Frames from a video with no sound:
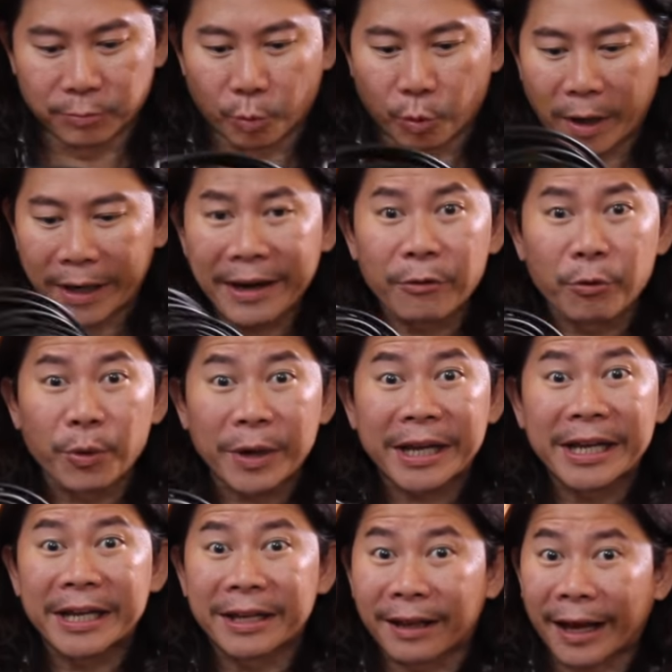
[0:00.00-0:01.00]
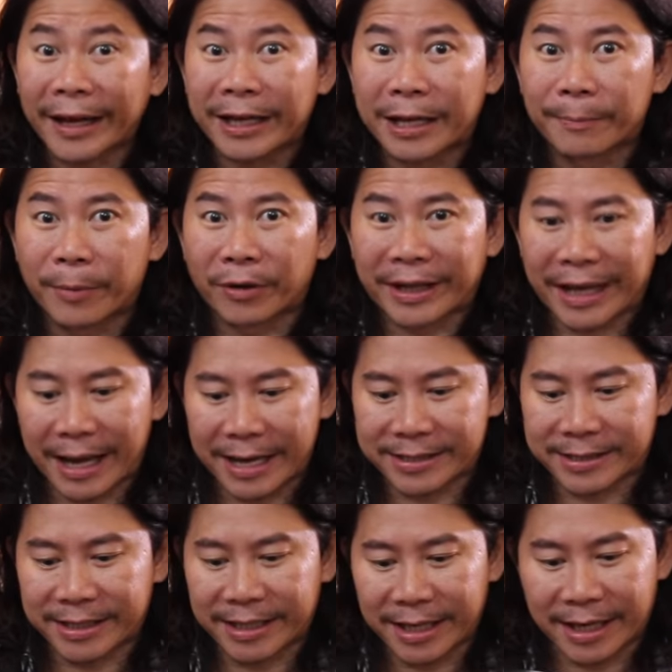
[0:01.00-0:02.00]
what I really like about the
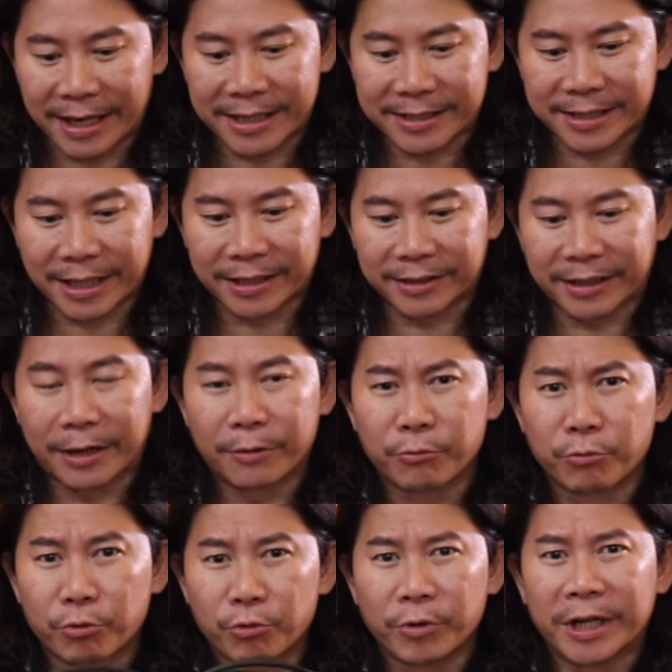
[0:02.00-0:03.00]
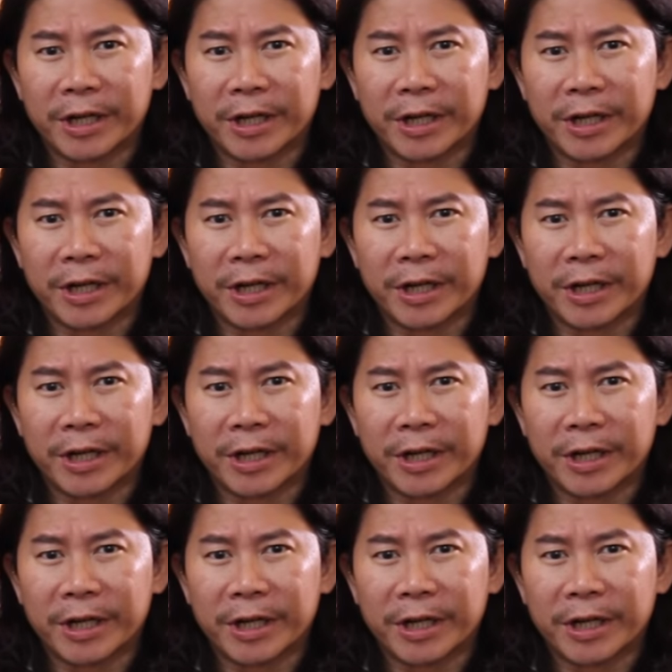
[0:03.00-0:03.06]
SDI is that you can